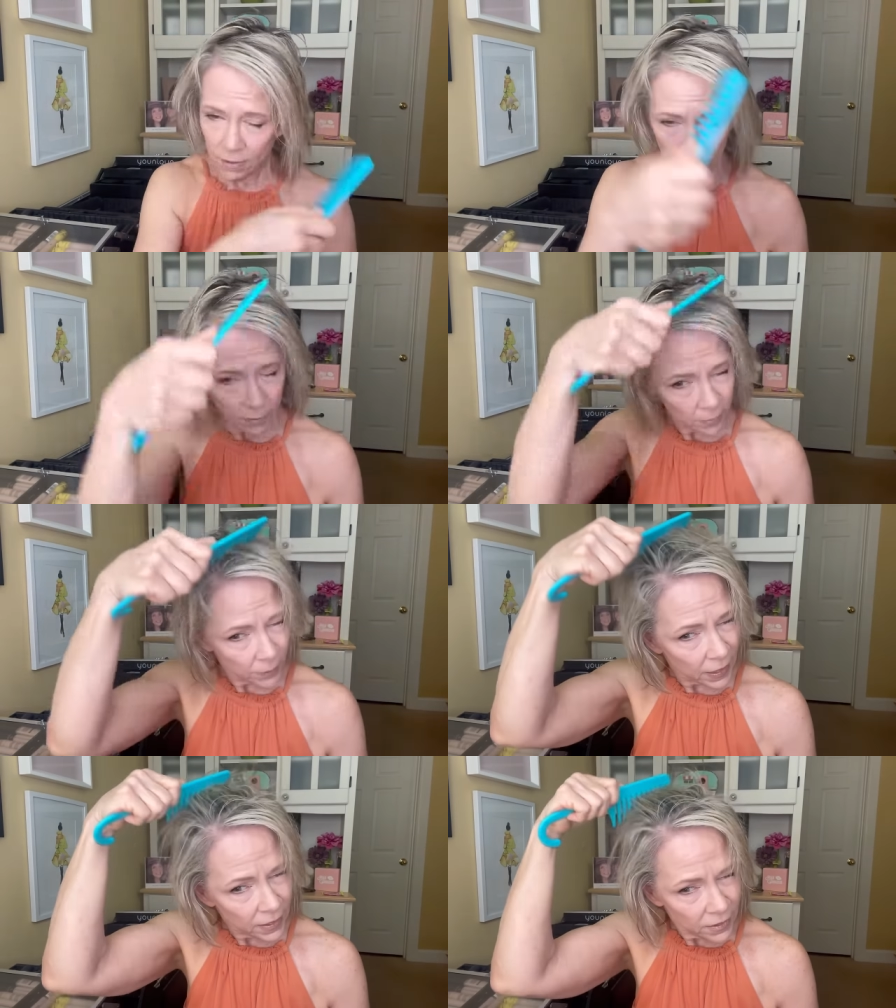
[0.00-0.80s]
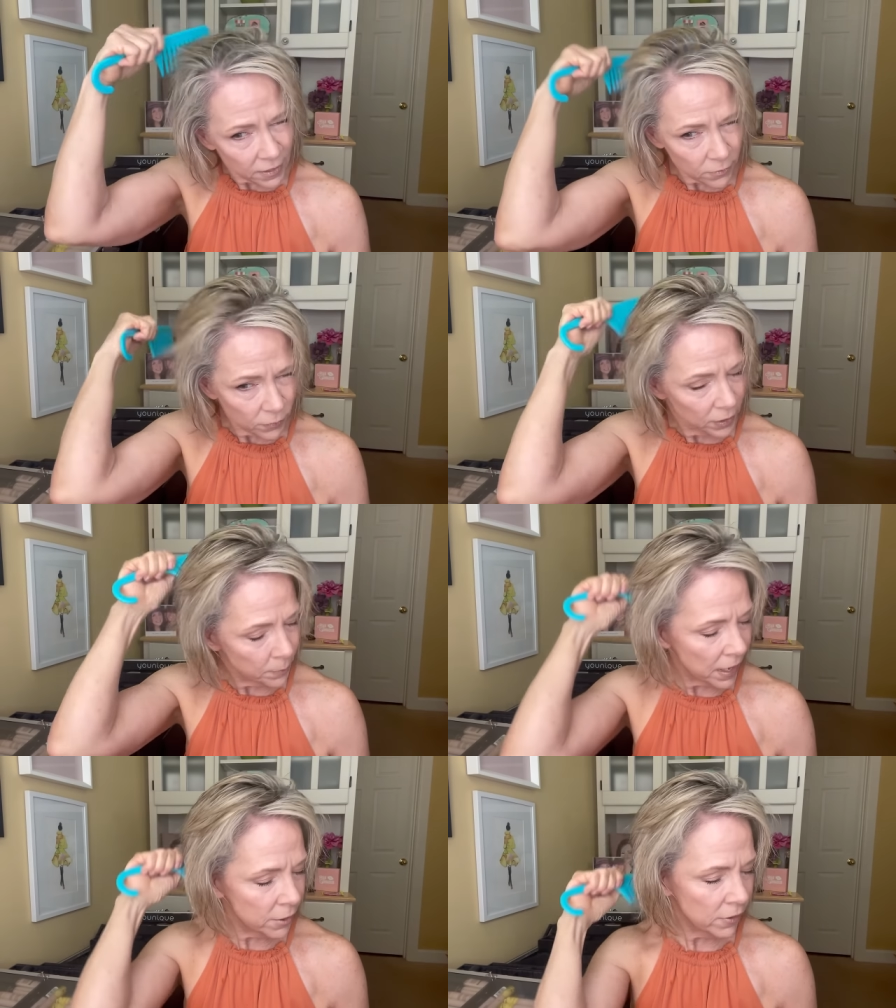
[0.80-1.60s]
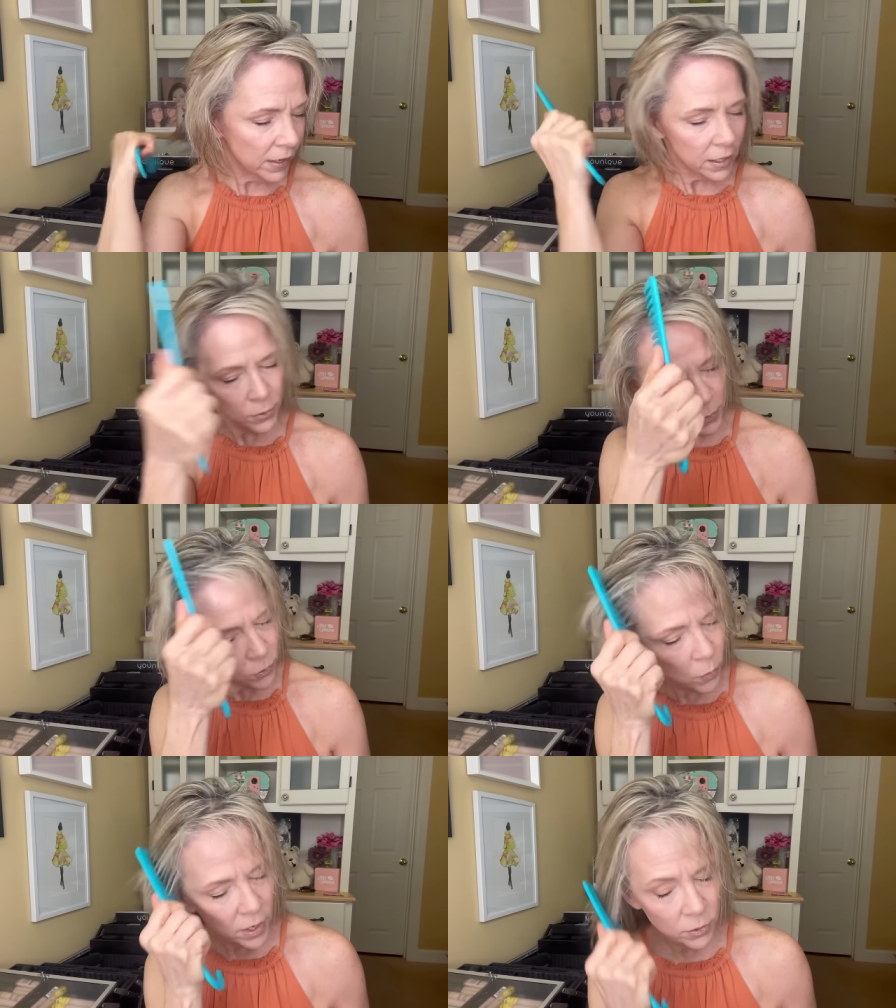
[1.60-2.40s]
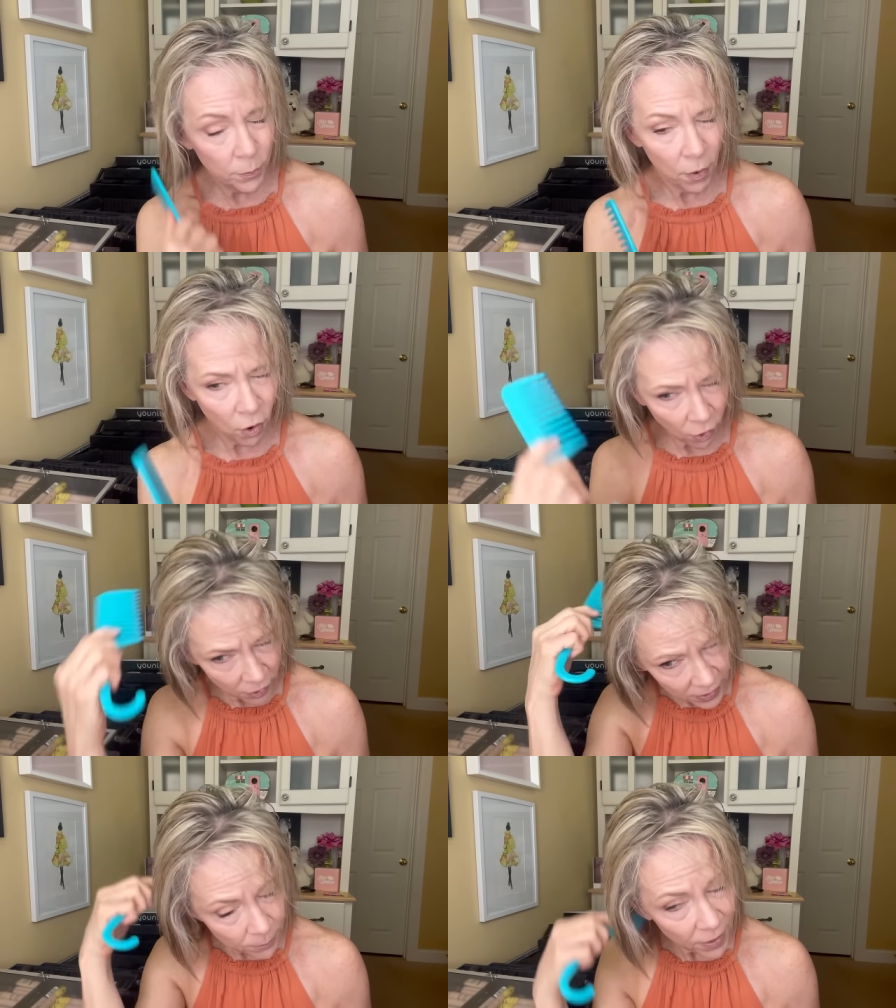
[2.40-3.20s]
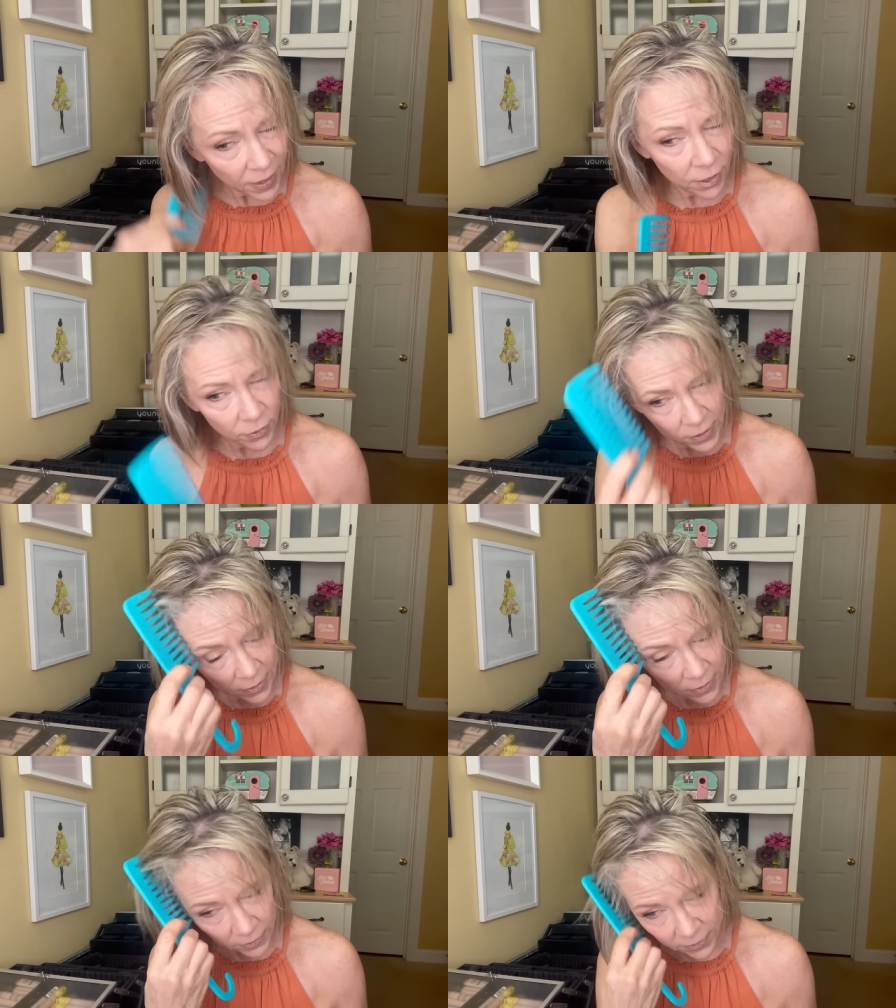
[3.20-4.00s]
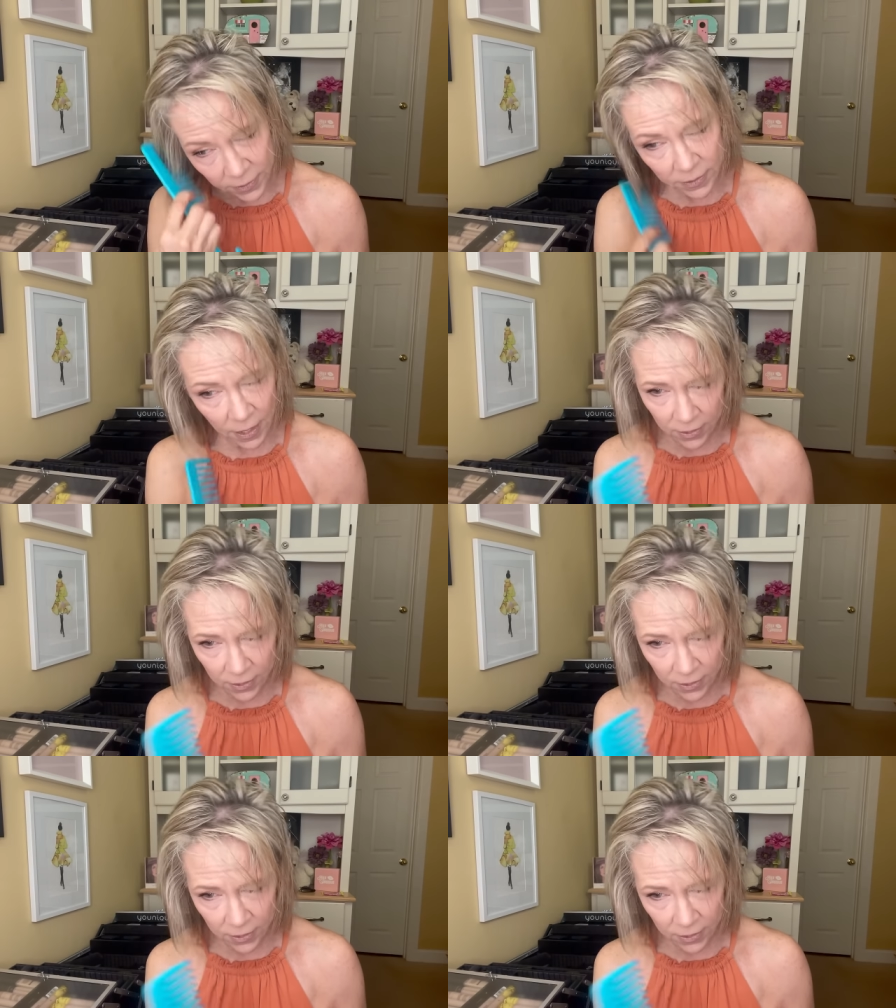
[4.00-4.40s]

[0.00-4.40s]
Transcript: Um, and it doesn't really matter, I guess, which way you part it. My hair, it doesn't.